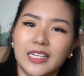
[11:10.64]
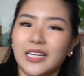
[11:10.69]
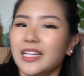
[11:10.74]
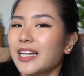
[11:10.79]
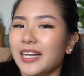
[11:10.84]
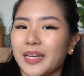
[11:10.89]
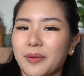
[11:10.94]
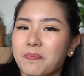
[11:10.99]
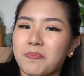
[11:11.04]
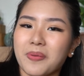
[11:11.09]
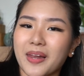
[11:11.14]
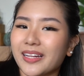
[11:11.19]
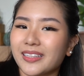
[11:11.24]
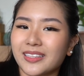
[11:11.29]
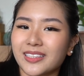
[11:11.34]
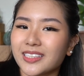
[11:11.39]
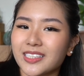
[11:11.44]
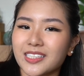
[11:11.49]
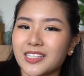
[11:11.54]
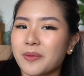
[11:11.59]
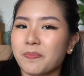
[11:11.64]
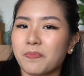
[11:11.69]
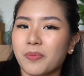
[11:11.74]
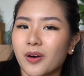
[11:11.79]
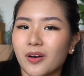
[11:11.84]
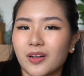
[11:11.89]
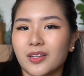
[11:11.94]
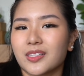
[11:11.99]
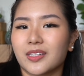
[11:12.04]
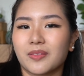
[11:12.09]
like planters and
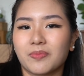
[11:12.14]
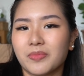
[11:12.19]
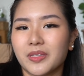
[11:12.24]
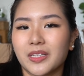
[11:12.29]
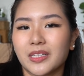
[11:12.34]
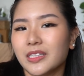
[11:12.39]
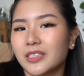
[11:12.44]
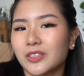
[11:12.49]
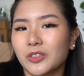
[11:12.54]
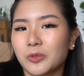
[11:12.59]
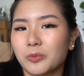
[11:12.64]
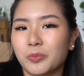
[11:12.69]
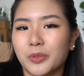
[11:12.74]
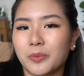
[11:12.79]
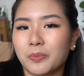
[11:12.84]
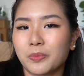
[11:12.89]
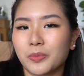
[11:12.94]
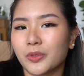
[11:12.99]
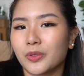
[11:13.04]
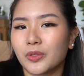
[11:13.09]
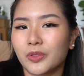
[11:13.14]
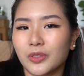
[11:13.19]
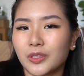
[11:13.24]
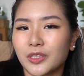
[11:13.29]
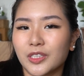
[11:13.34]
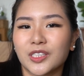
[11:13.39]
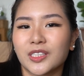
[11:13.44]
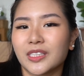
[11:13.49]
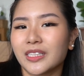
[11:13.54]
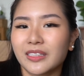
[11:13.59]
pots and be a little bit more
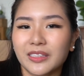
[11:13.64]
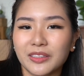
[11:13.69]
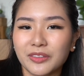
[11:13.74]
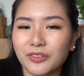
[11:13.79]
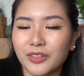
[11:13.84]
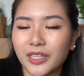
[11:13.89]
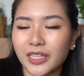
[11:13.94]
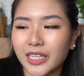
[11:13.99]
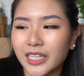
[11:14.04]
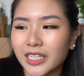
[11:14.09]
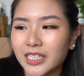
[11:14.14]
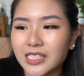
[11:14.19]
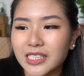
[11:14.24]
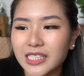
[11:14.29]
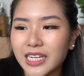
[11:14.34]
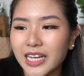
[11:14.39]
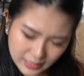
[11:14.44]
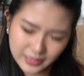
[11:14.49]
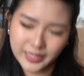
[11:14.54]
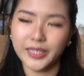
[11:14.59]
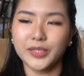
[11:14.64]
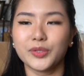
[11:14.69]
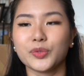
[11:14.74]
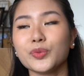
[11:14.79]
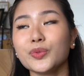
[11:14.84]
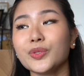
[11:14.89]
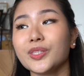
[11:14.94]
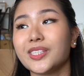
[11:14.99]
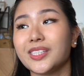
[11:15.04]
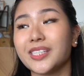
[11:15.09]
distinctive, I guess. They
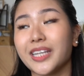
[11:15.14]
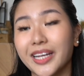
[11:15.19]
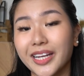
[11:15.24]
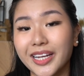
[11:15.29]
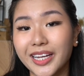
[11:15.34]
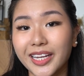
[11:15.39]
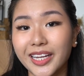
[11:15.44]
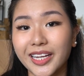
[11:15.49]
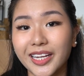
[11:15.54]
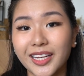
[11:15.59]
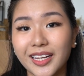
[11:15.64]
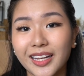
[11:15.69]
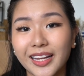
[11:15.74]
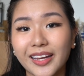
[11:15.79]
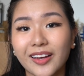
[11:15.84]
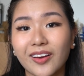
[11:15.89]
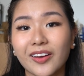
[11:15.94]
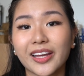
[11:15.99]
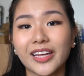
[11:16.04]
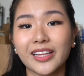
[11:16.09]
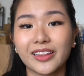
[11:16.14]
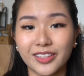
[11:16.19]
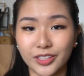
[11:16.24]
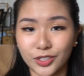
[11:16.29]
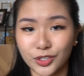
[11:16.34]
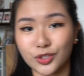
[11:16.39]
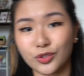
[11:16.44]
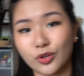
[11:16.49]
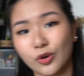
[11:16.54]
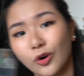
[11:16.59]
do say like in the
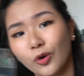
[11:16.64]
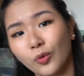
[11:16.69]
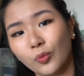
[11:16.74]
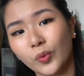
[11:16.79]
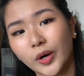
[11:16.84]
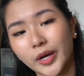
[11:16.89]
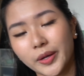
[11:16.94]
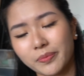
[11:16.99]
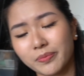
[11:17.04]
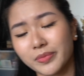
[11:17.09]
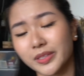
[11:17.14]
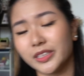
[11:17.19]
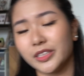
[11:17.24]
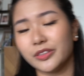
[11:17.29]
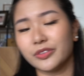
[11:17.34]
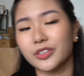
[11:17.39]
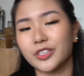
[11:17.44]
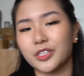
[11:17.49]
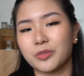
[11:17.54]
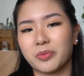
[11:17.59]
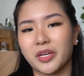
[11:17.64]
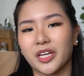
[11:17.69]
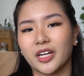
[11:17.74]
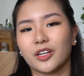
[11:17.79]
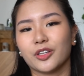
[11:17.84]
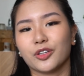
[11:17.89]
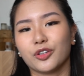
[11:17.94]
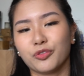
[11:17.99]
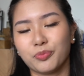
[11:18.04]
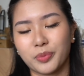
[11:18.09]
store what material it's made
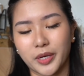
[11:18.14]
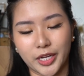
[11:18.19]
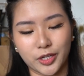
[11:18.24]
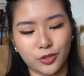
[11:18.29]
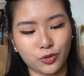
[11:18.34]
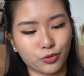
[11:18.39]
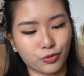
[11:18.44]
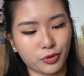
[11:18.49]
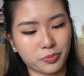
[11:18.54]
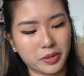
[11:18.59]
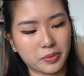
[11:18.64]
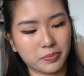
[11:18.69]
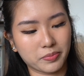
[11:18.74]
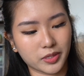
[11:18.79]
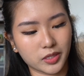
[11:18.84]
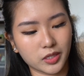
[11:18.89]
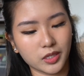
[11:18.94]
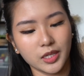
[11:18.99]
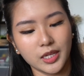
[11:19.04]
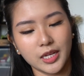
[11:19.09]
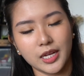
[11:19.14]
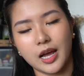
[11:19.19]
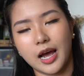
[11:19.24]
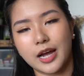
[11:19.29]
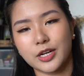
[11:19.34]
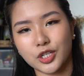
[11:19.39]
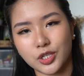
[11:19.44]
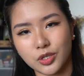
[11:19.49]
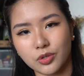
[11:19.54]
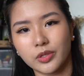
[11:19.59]
out of, but I don't remember. I
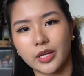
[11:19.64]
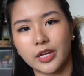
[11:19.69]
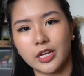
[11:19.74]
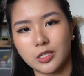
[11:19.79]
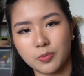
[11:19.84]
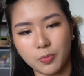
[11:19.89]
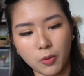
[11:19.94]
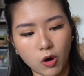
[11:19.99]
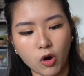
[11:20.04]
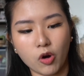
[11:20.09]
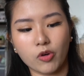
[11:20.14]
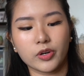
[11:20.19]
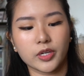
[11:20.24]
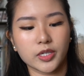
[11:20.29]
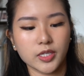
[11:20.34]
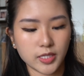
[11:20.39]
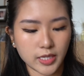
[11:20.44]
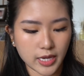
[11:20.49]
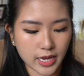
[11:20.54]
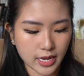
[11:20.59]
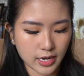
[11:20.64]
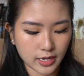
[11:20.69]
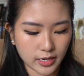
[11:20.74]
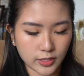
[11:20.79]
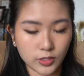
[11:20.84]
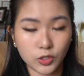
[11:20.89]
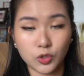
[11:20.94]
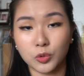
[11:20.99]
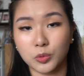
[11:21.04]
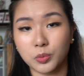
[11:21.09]
just know that it's porous and
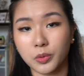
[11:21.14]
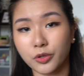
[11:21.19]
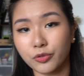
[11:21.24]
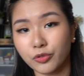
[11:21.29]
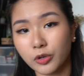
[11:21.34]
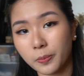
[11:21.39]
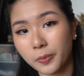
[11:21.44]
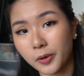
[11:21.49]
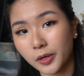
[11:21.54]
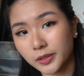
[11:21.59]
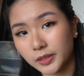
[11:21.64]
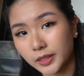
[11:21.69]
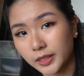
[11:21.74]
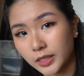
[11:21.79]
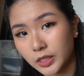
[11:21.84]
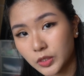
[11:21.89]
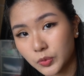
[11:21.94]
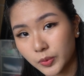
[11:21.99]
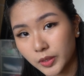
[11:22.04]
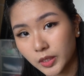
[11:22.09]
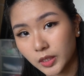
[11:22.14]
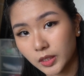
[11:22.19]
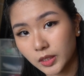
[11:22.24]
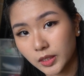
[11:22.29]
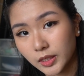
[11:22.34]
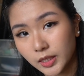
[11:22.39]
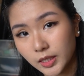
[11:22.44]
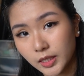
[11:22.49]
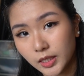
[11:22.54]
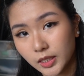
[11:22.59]
it's suitable for potting as well,
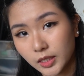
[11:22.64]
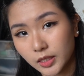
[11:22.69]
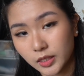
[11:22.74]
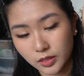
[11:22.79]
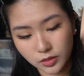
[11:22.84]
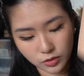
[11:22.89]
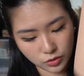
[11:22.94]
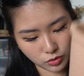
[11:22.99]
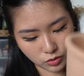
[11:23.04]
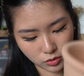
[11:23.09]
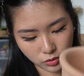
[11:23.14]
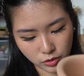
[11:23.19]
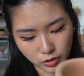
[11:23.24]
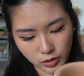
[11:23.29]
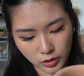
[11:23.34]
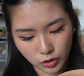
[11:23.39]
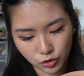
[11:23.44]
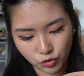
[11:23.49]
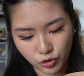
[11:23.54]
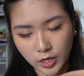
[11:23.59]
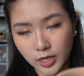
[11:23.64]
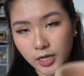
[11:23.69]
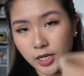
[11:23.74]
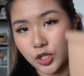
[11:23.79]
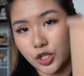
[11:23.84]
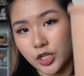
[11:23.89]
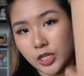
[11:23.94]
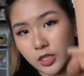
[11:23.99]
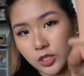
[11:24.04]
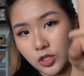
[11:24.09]
because you know, you got the
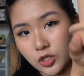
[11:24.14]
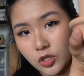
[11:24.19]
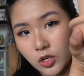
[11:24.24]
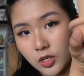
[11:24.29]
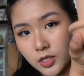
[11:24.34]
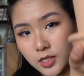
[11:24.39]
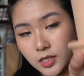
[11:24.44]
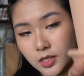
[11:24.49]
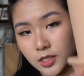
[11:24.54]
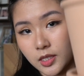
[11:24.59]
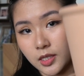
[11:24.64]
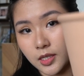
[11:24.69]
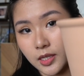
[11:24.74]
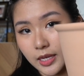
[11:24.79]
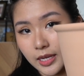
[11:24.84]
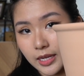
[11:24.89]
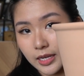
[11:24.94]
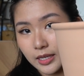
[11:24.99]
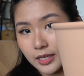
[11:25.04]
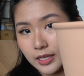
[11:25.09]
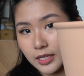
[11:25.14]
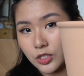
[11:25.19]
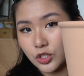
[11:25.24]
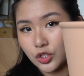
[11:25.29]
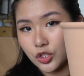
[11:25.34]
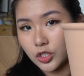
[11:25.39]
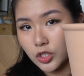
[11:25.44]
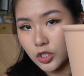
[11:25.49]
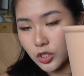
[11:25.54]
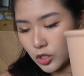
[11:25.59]
drainage and the saucer, and it's
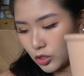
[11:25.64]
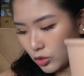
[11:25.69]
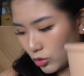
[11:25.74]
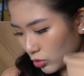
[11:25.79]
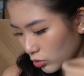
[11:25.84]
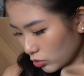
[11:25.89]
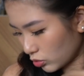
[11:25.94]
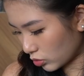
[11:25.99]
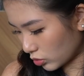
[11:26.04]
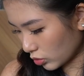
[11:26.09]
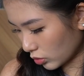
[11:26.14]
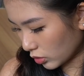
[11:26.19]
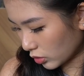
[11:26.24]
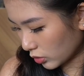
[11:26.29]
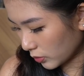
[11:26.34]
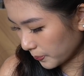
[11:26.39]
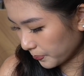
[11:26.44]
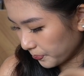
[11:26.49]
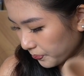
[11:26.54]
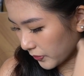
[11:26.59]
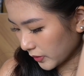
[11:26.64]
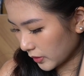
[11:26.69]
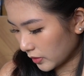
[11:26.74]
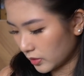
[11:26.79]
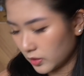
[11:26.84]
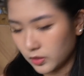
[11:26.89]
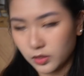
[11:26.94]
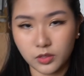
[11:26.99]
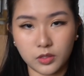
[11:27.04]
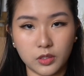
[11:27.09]
just cute. So
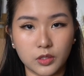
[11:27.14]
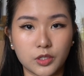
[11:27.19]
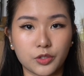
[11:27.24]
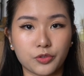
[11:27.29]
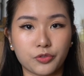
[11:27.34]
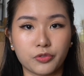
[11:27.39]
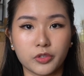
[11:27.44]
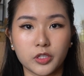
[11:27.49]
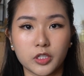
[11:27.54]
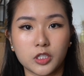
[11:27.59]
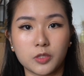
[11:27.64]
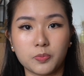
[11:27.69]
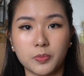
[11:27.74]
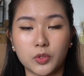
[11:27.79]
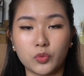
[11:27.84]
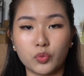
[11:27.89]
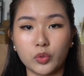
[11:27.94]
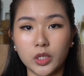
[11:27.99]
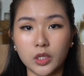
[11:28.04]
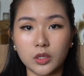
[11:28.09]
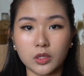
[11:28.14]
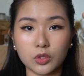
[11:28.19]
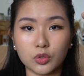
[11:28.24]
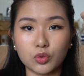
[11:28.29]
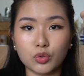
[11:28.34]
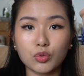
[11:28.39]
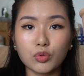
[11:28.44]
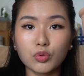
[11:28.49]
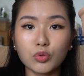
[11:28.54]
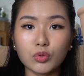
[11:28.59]
this is the difference between the
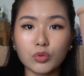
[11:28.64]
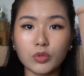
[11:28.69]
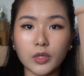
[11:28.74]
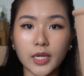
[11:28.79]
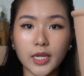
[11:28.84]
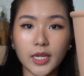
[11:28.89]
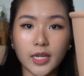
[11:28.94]
two.